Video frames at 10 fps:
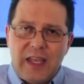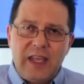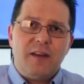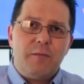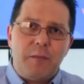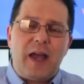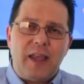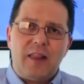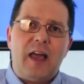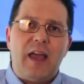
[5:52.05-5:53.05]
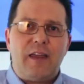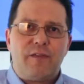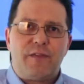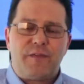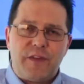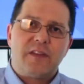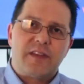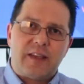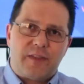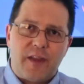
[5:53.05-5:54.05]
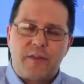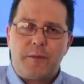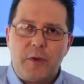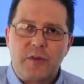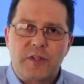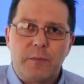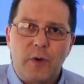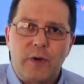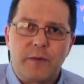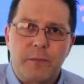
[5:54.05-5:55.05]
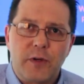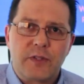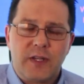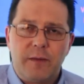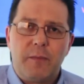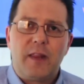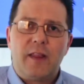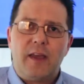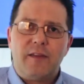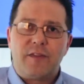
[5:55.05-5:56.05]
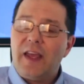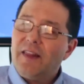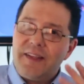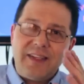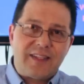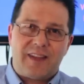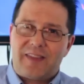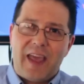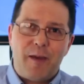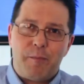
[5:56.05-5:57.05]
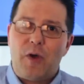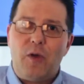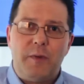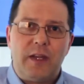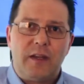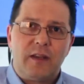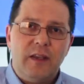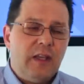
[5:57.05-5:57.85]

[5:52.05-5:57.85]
in my life feels like they're the most important person in my life, at least at that moment.